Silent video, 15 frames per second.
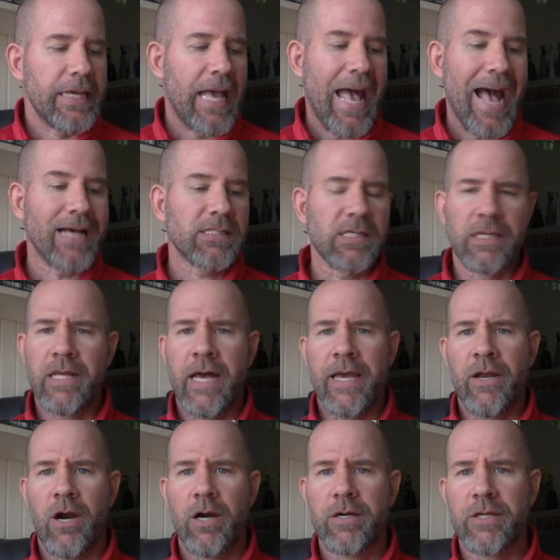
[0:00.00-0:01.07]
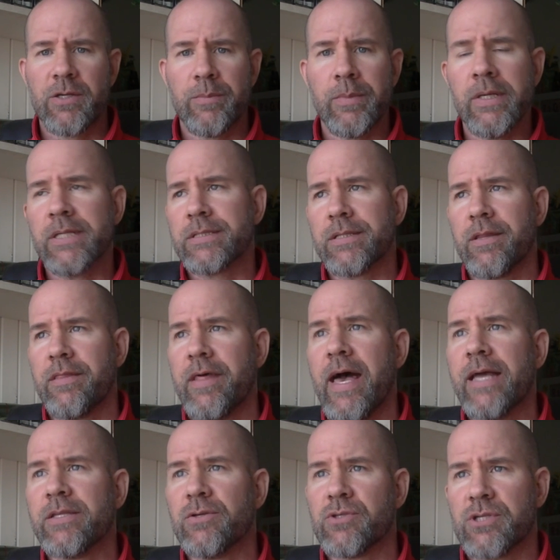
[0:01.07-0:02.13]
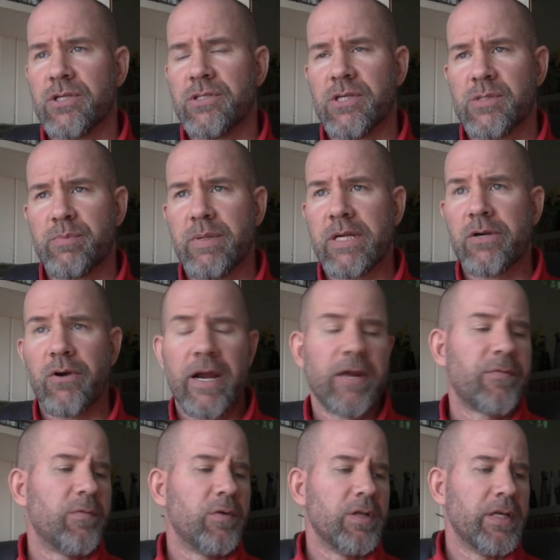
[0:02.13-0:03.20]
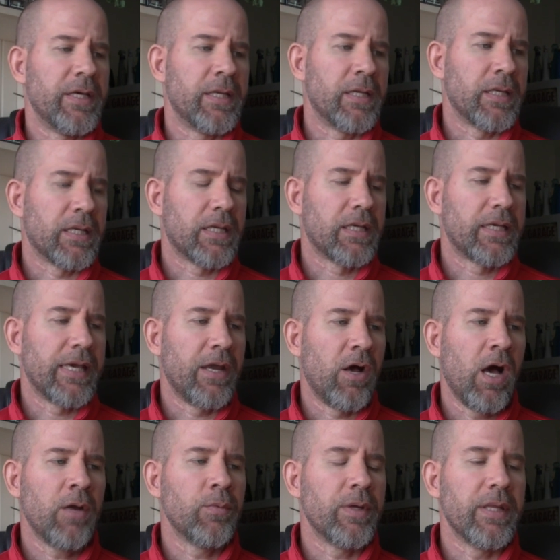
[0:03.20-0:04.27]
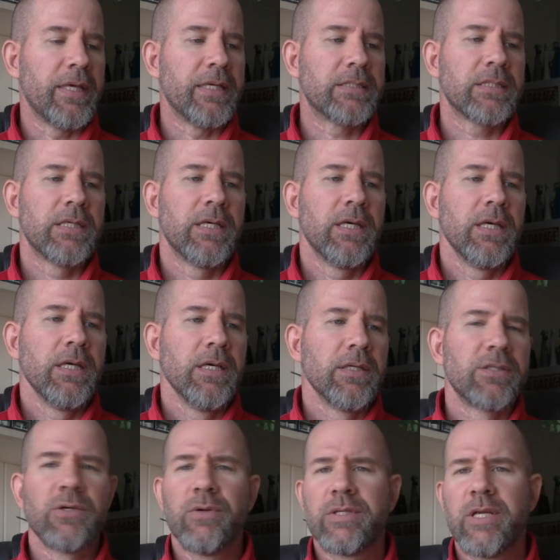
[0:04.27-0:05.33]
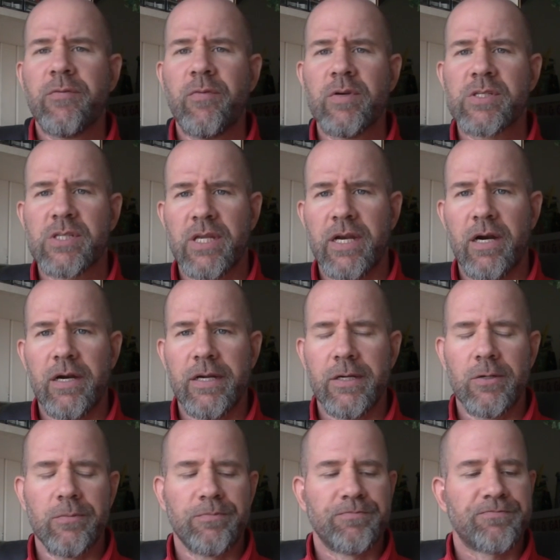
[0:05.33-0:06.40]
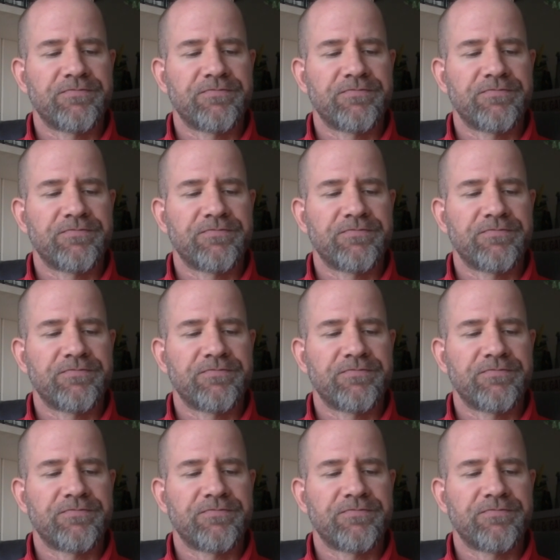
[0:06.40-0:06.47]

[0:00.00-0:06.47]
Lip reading: asinine argument that you should just be grateful and get on with it to a different scenario.